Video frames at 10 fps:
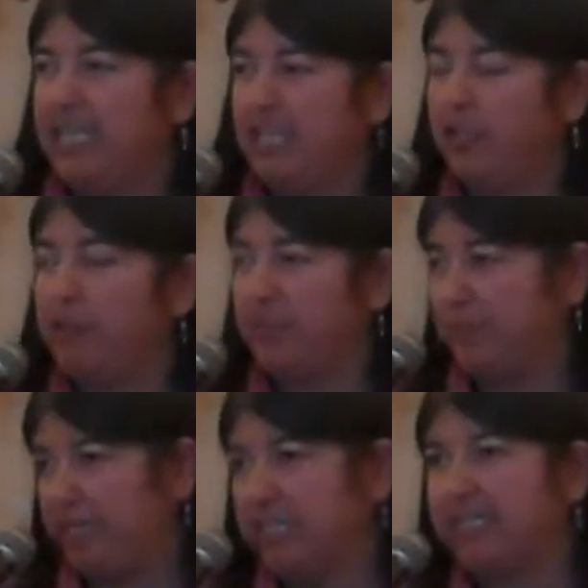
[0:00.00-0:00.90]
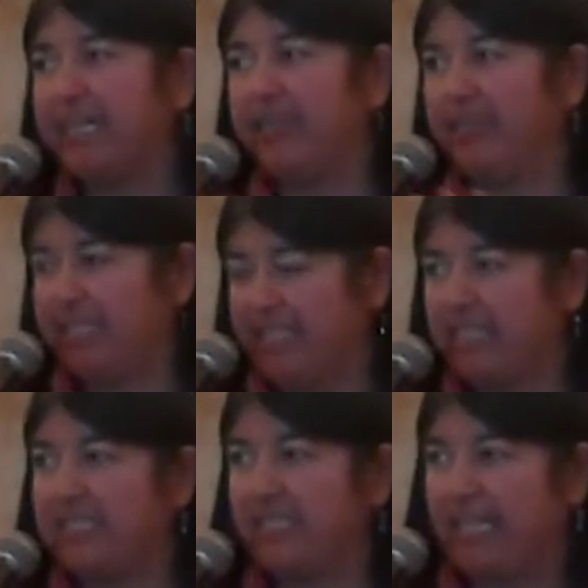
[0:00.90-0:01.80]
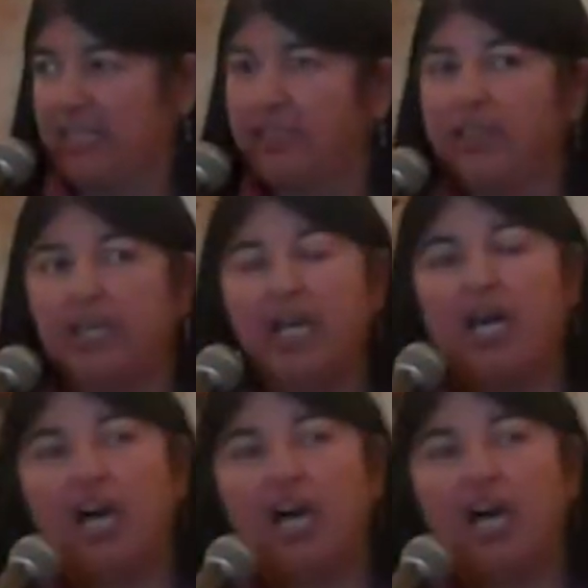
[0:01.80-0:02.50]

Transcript: includes mental health and dental health.